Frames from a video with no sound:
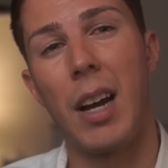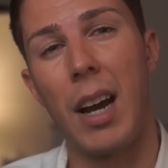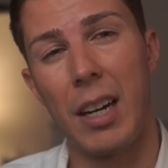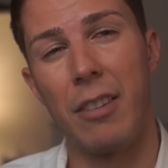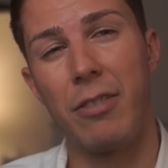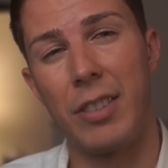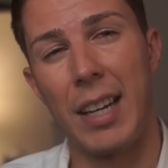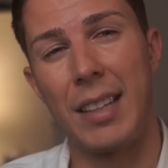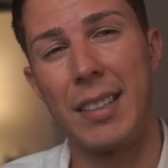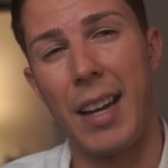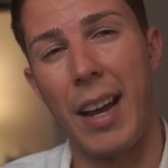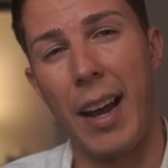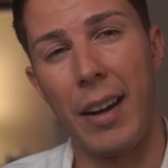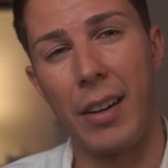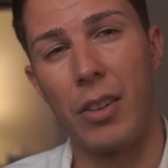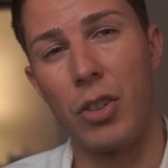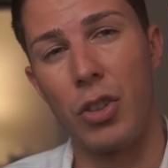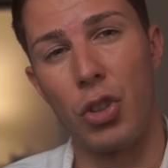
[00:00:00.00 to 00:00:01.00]
kind of that
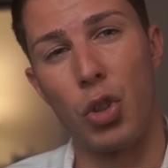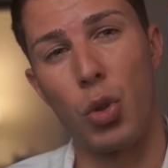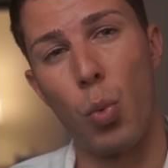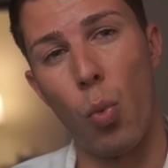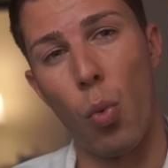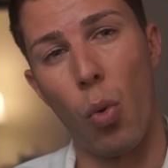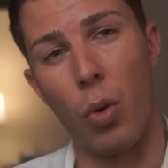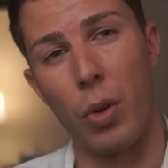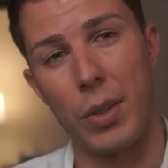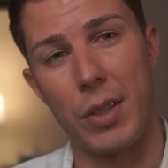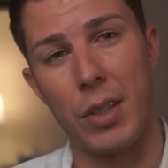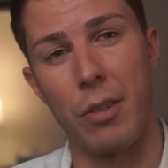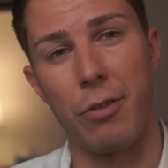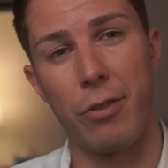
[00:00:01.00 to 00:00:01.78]
anger towards the